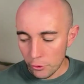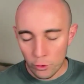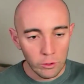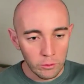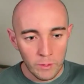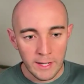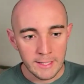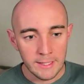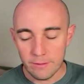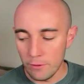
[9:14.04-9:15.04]
Your
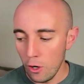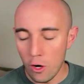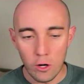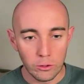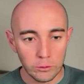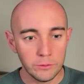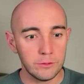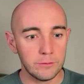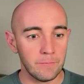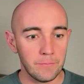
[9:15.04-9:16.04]
awareness
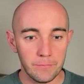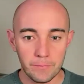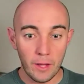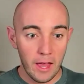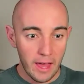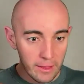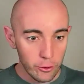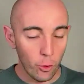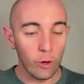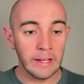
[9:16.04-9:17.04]
holds
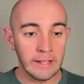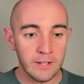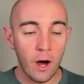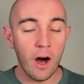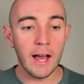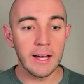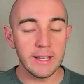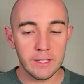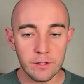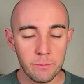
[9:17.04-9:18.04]
your entire
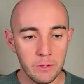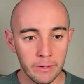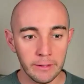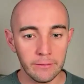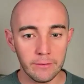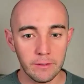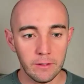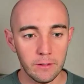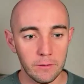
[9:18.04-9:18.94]
experience.